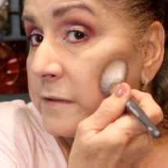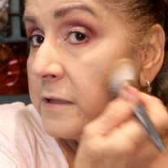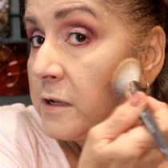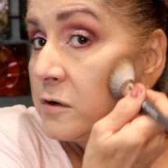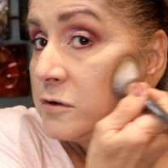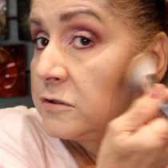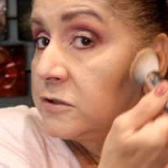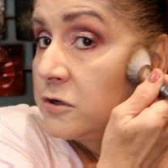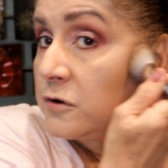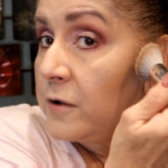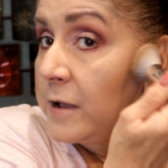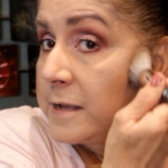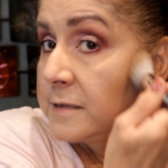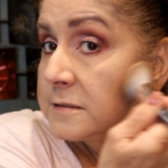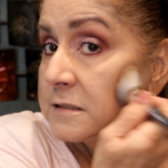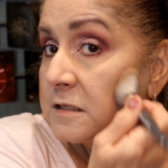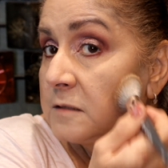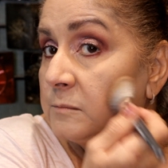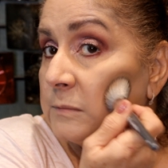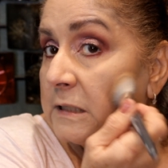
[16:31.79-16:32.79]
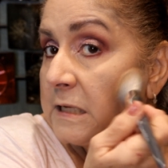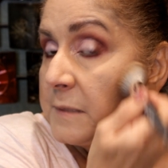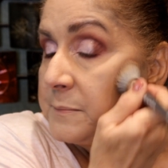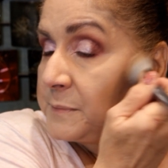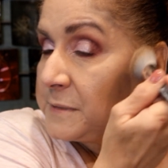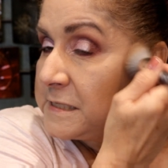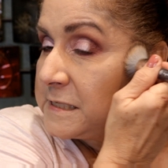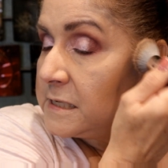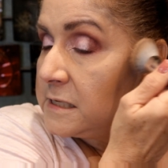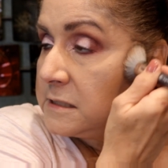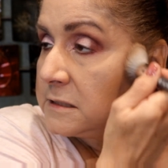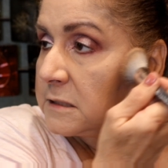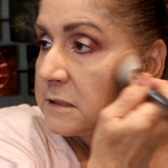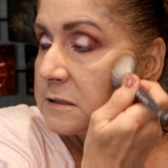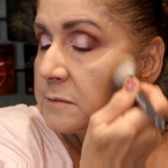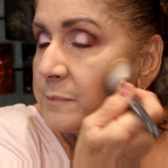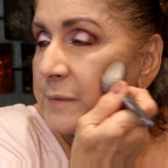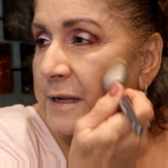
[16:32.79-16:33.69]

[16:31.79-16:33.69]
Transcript: And they also have some lip tints,